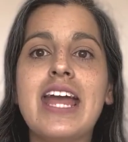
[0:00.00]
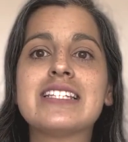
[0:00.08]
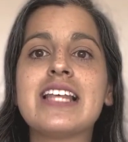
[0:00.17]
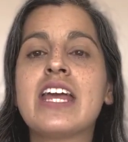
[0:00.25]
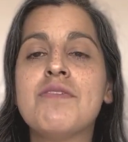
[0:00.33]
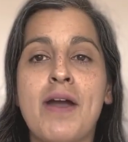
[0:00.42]

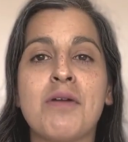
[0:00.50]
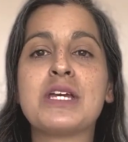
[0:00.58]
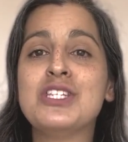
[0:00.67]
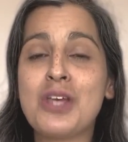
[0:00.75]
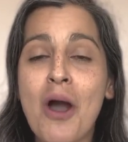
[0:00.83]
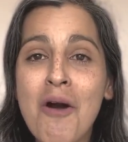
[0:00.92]
It's like he found
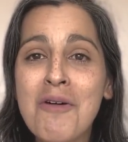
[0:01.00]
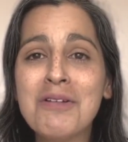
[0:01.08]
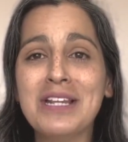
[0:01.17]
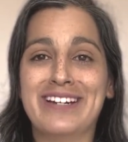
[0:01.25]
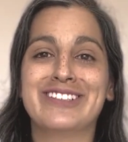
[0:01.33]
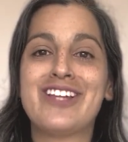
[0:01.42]
his
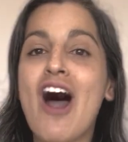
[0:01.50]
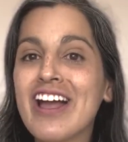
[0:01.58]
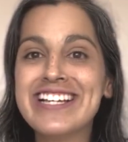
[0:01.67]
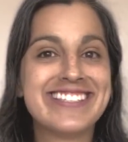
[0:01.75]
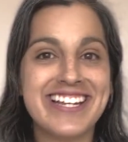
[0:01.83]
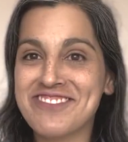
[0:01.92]
own little
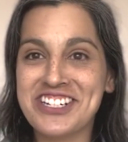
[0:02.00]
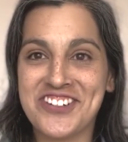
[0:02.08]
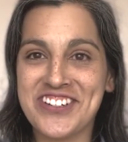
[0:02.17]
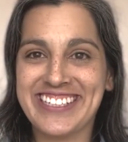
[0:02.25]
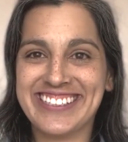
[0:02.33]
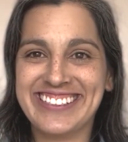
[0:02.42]
doggy zen
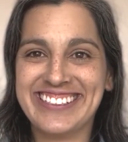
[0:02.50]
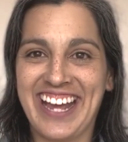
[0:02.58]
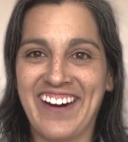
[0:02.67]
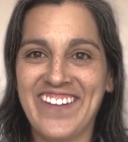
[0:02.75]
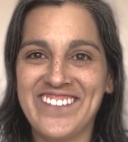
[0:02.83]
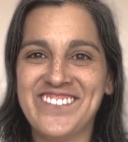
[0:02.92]
retreat
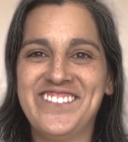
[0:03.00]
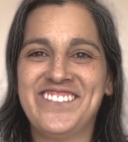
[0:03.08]
there.